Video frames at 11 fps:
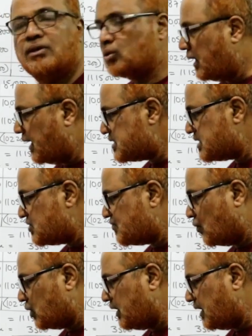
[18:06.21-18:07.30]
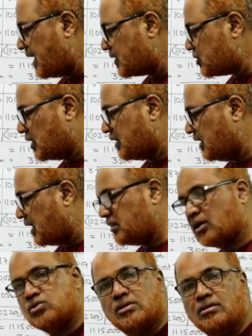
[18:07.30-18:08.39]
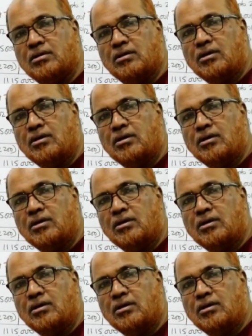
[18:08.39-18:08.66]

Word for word: So less is 14 lakh 39 thousand.